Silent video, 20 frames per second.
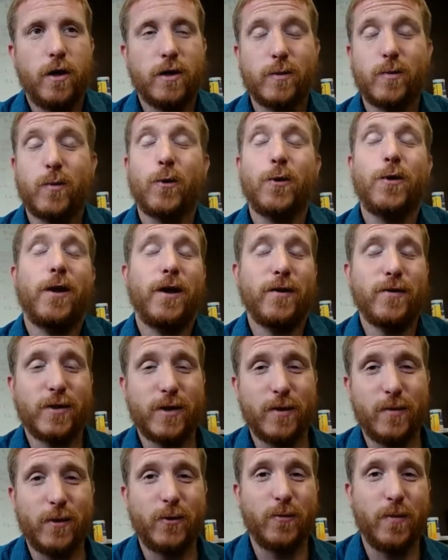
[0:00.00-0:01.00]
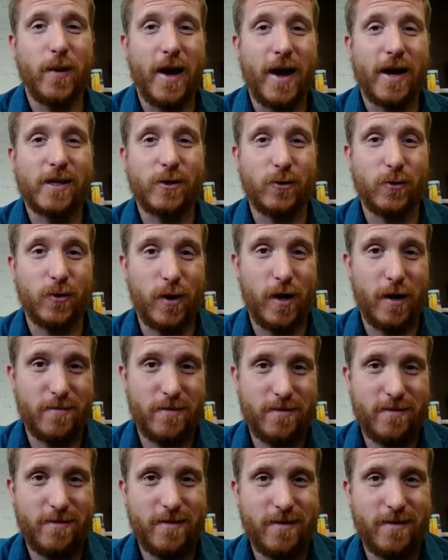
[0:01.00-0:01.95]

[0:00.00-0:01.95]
it's important that you have someone who backs you up,